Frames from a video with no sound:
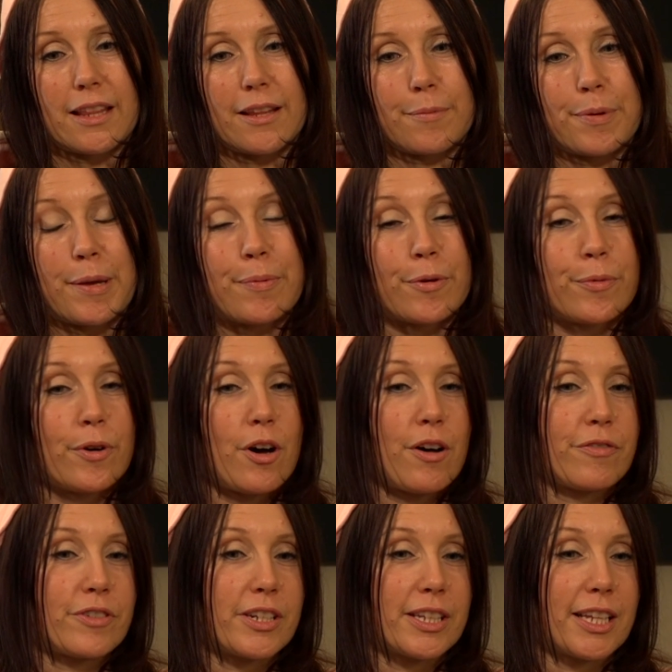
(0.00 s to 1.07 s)
People will
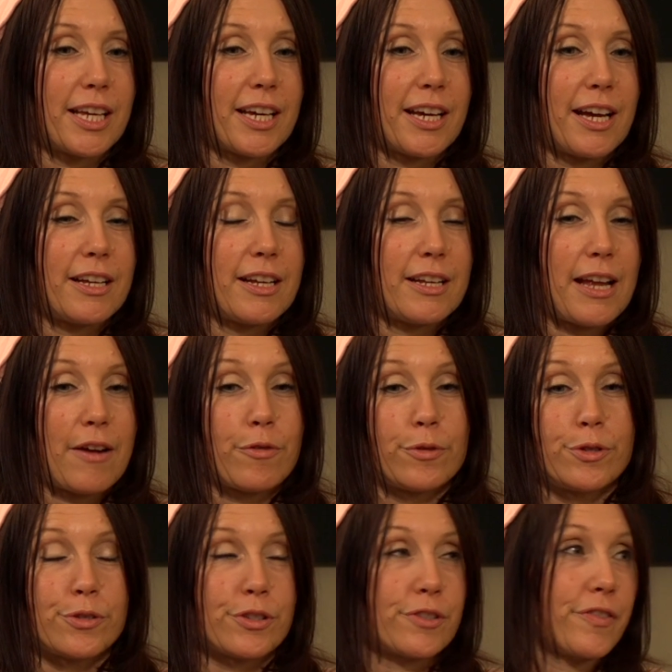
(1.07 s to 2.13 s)
often like, everyone
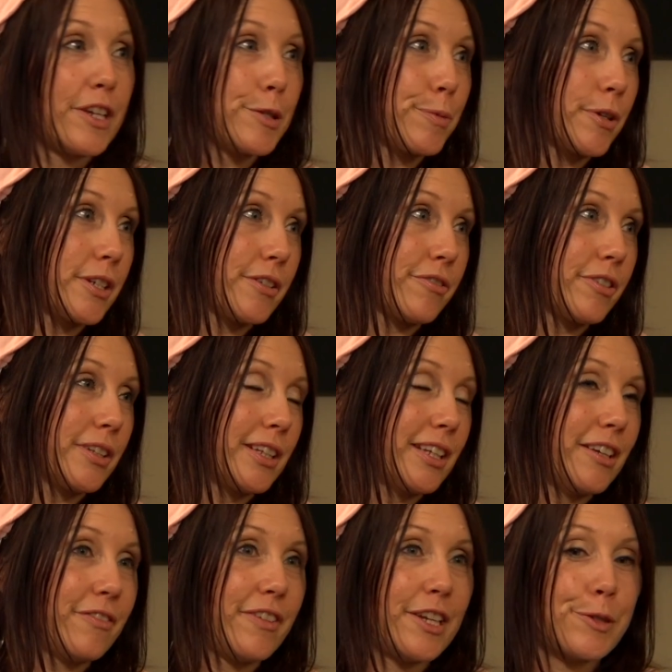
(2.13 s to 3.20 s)
uses Facebook
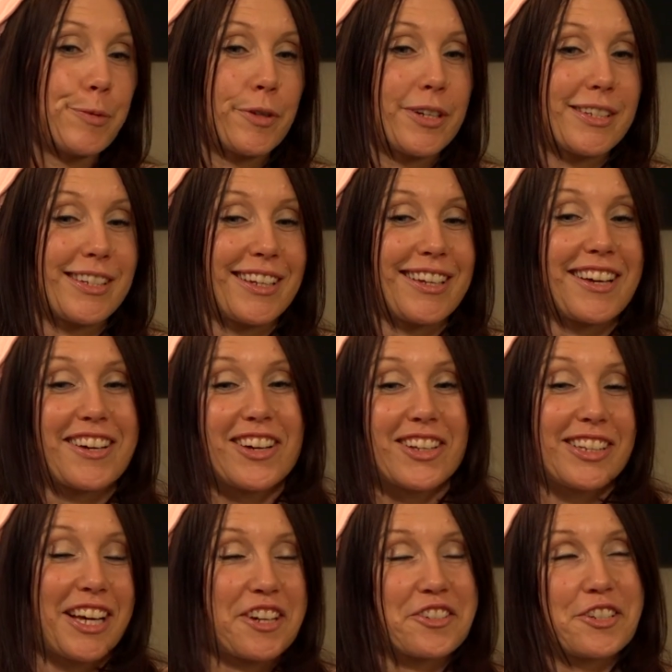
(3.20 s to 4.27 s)
differently. Facebook is like a
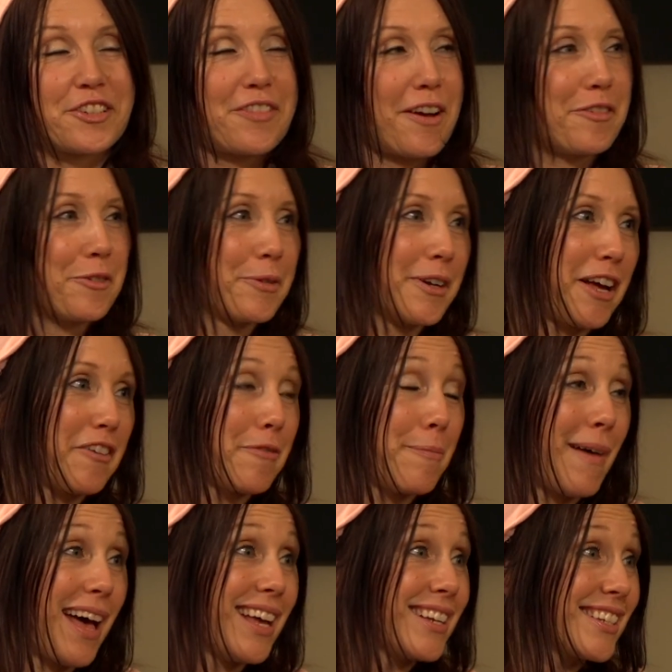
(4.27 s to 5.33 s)
collection of everyone I've
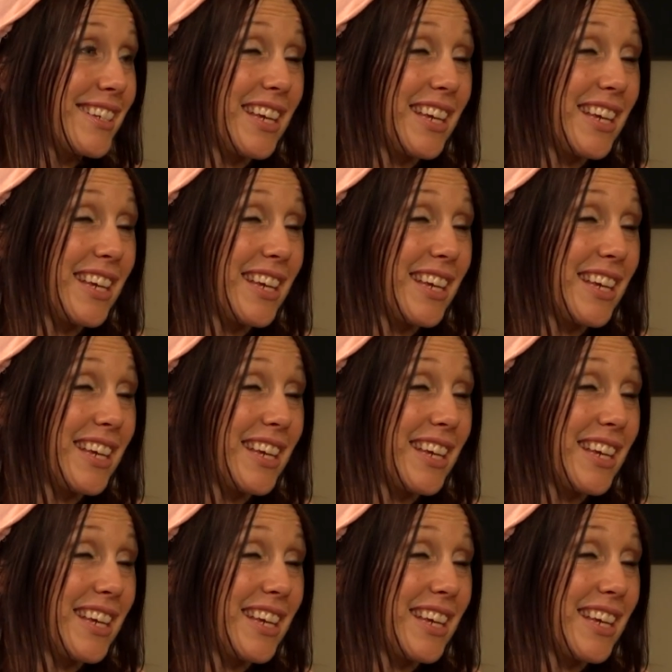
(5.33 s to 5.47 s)
met